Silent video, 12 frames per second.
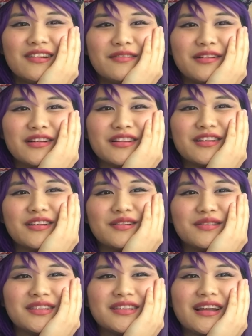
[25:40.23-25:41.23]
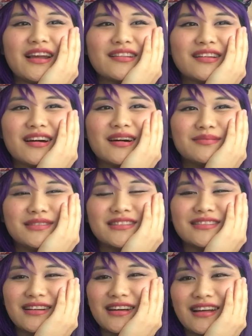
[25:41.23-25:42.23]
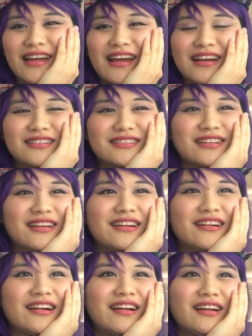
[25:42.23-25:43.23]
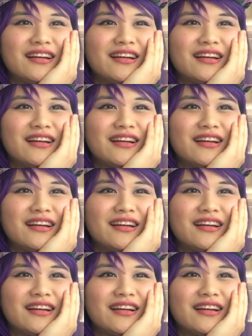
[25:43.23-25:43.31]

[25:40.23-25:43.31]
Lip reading: really cute tank top, just like hands there.